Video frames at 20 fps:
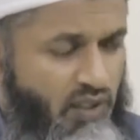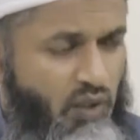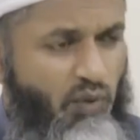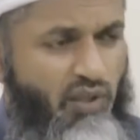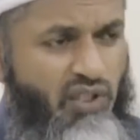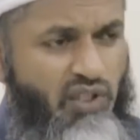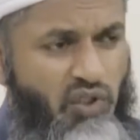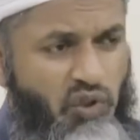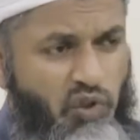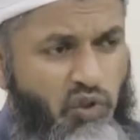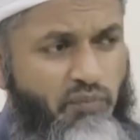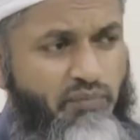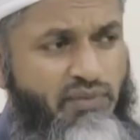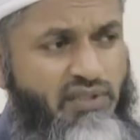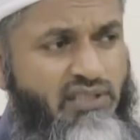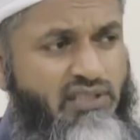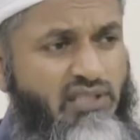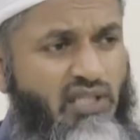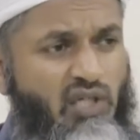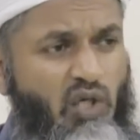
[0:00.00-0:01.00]
when
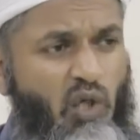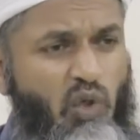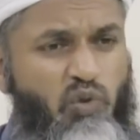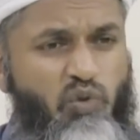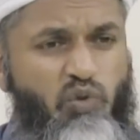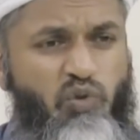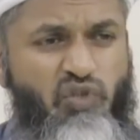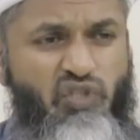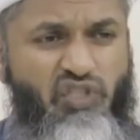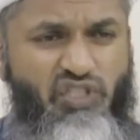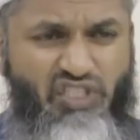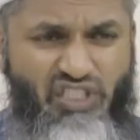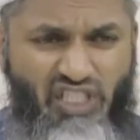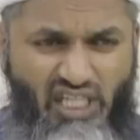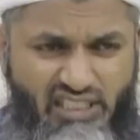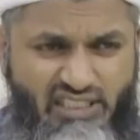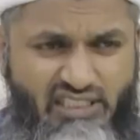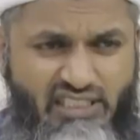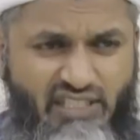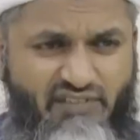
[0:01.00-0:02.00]
humans are going to
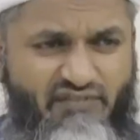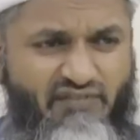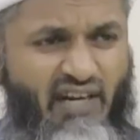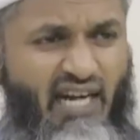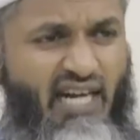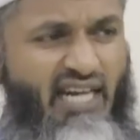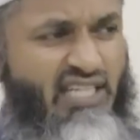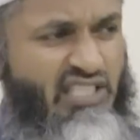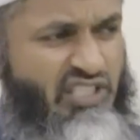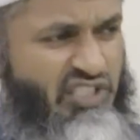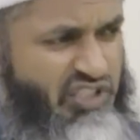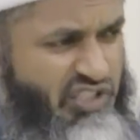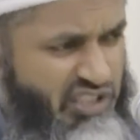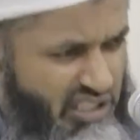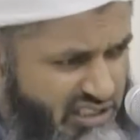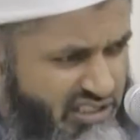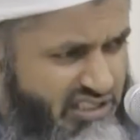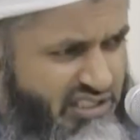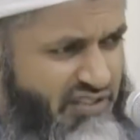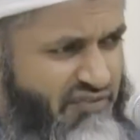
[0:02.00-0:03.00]
justify
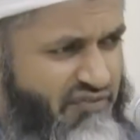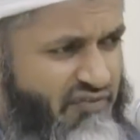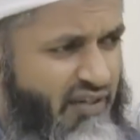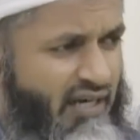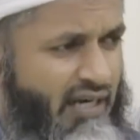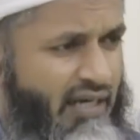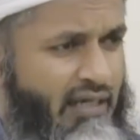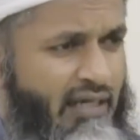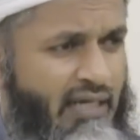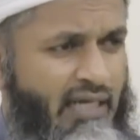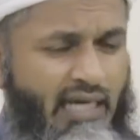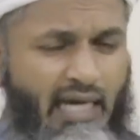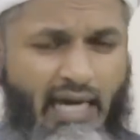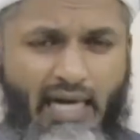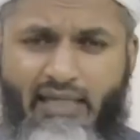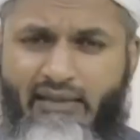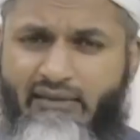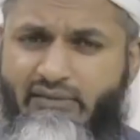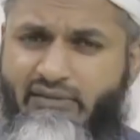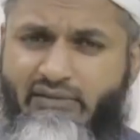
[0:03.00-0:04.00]

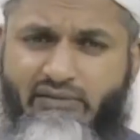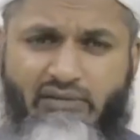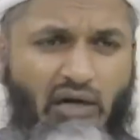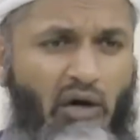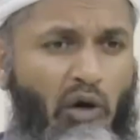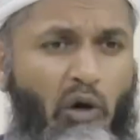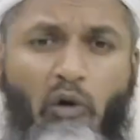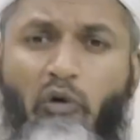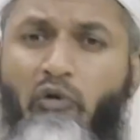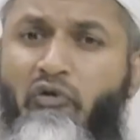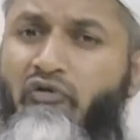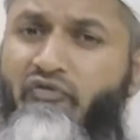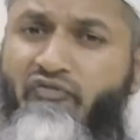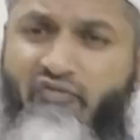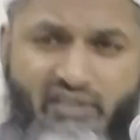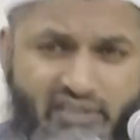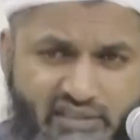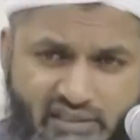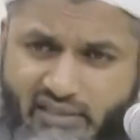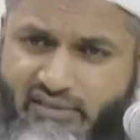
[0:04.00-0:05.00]
and
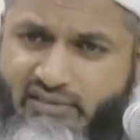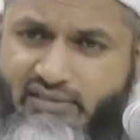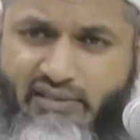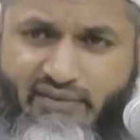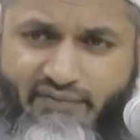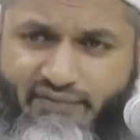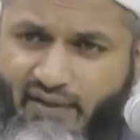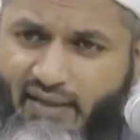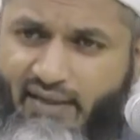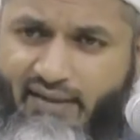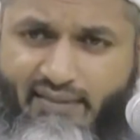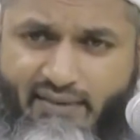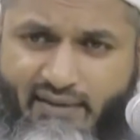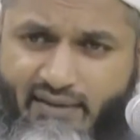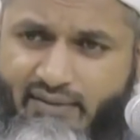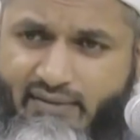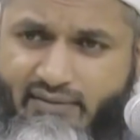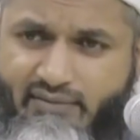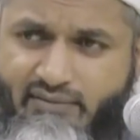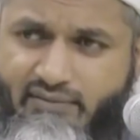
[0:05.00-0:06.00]
over-justify
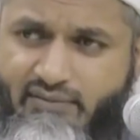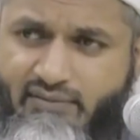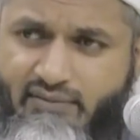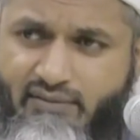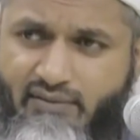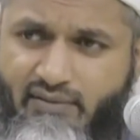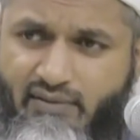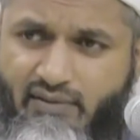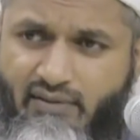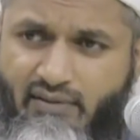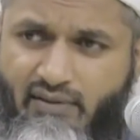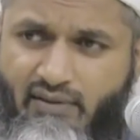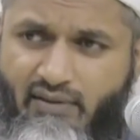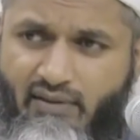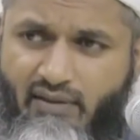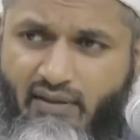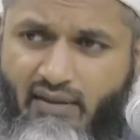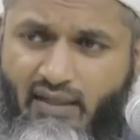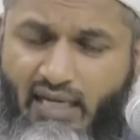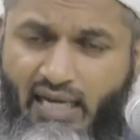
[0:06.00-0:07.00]
things,
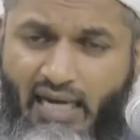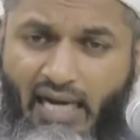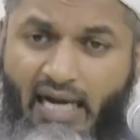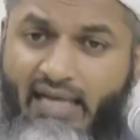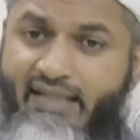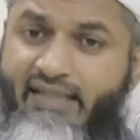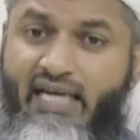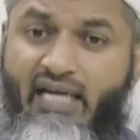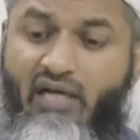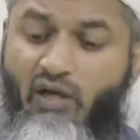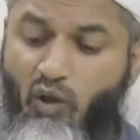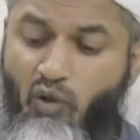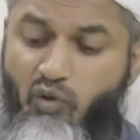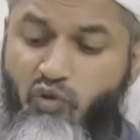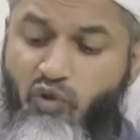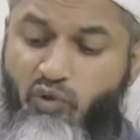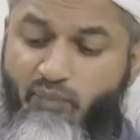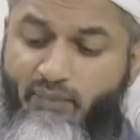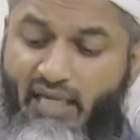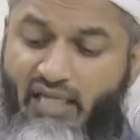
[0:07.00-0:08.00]
and they're going
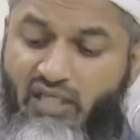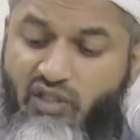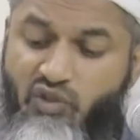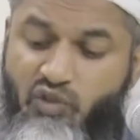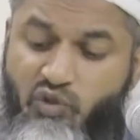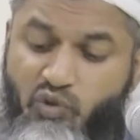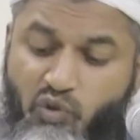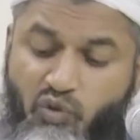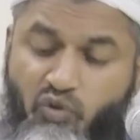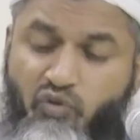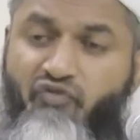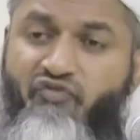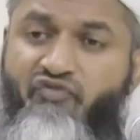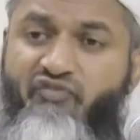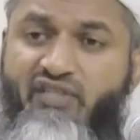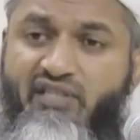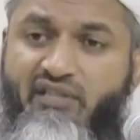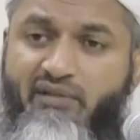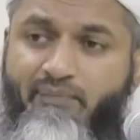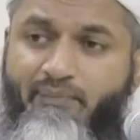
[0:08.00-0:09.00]
to make you
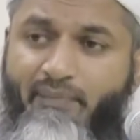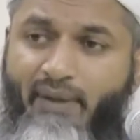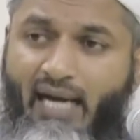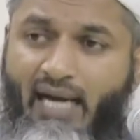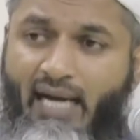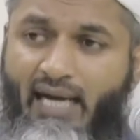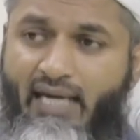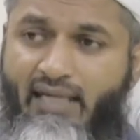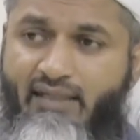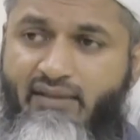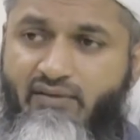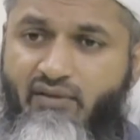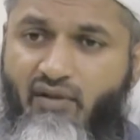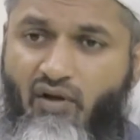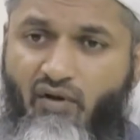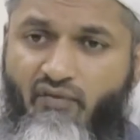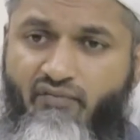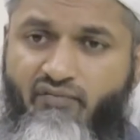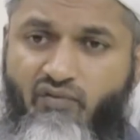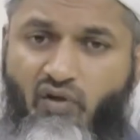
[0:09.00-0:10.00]
feel bad
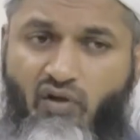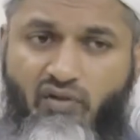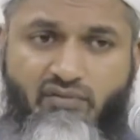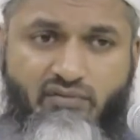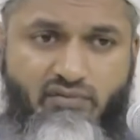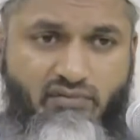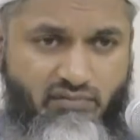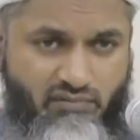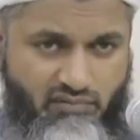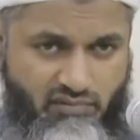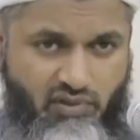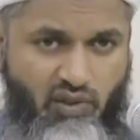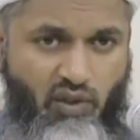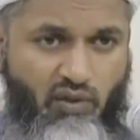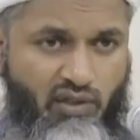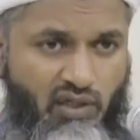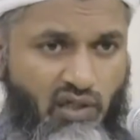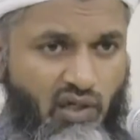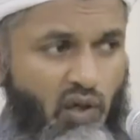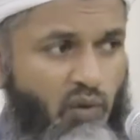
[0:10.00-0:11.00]
of not
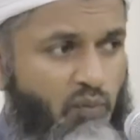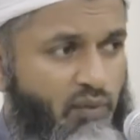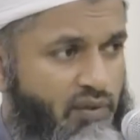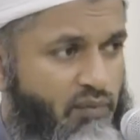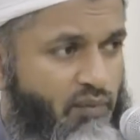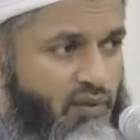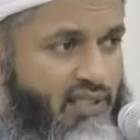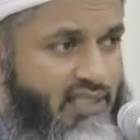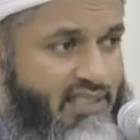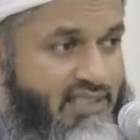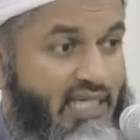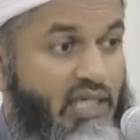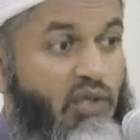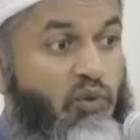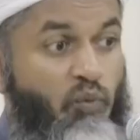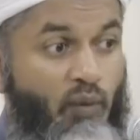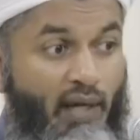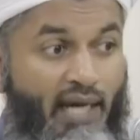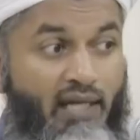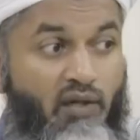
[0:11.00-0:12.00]
going along with what they're
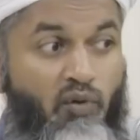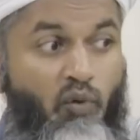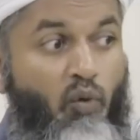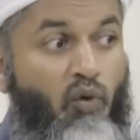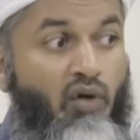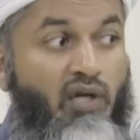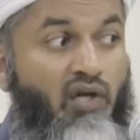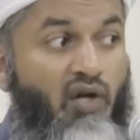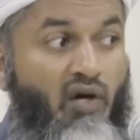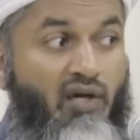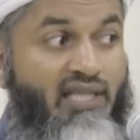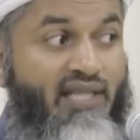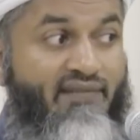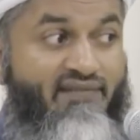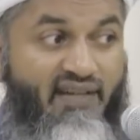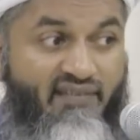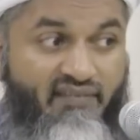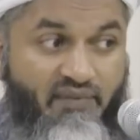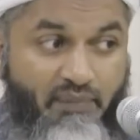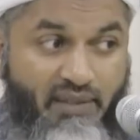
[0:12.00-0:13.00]
saying, when all along they've
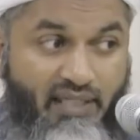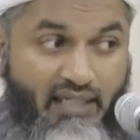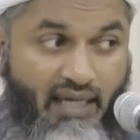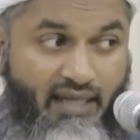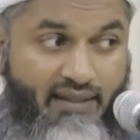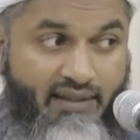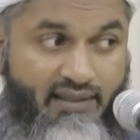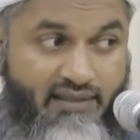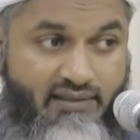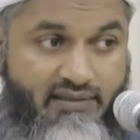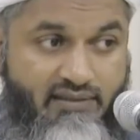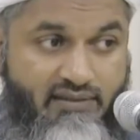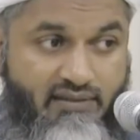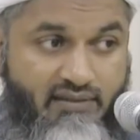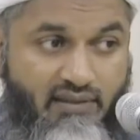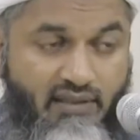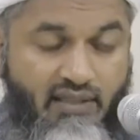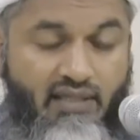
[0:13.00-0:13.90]
never been like this,